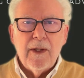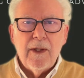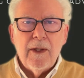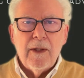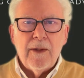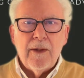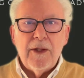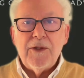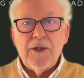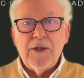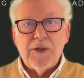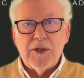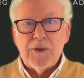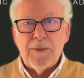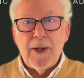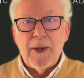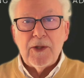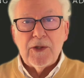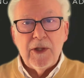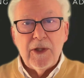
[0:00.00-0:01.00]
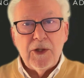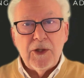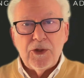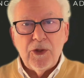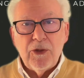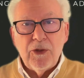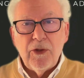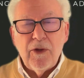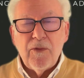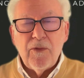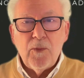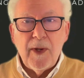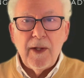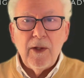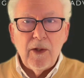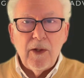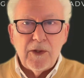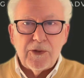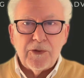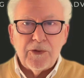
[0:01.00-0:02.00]
This is especially true if
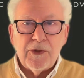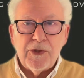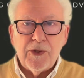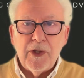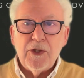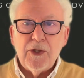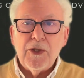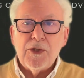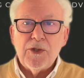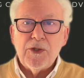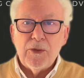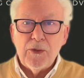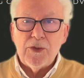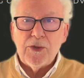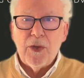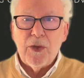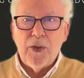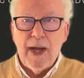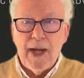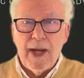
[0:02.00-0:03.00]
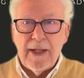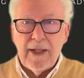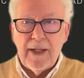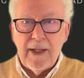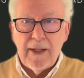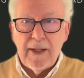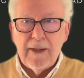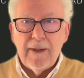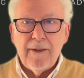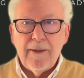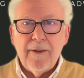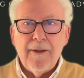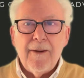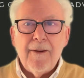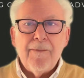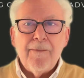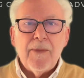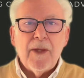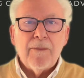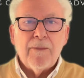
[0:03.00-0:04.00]
win-loss research is also added in,
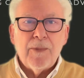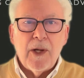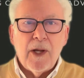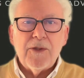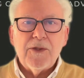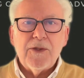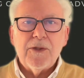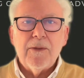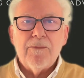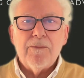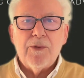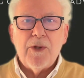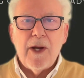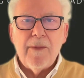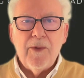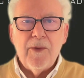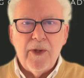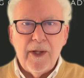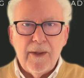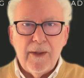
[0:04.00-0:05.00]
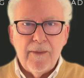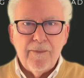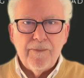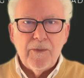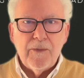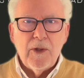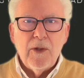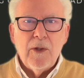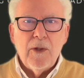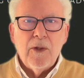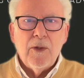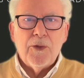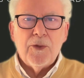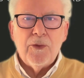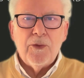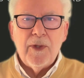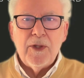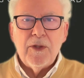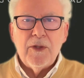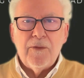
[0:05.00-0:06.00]
plus primary,
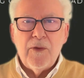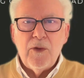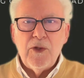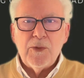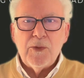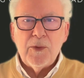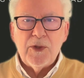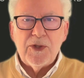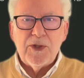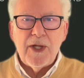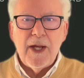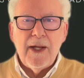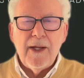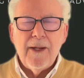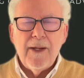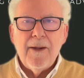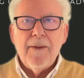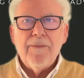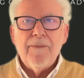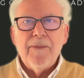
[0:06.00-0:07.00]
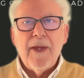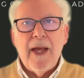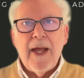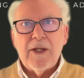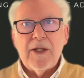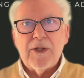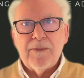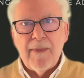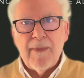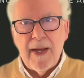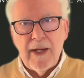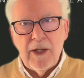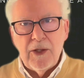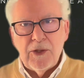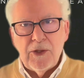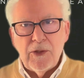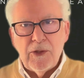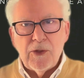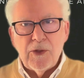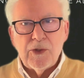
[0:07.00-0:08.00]
through interviews with, say,
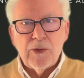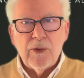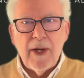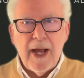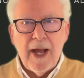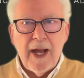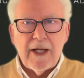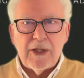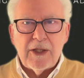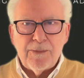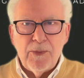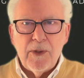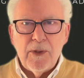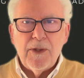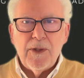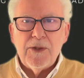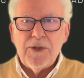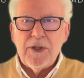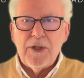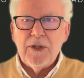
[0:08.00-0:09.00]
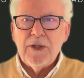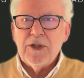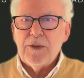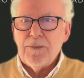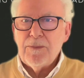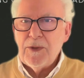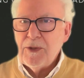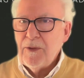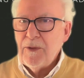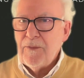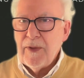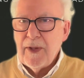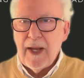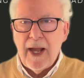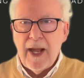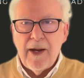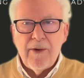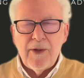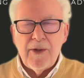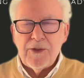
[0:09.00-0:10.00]
ex-managers or experts in specific
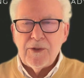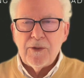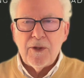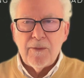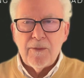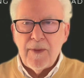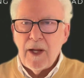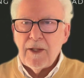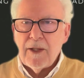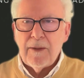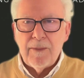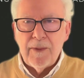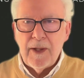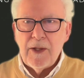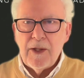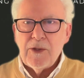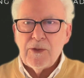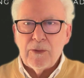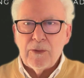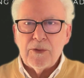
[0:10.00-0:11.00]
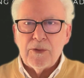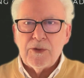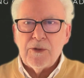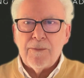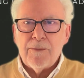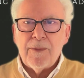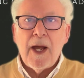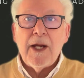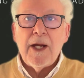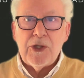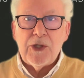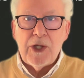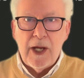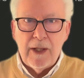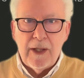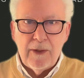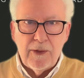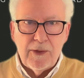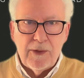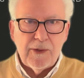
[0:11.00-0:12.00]
areas of the marketplace or supply
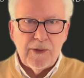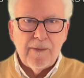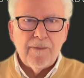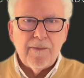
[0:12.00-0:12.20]
chains.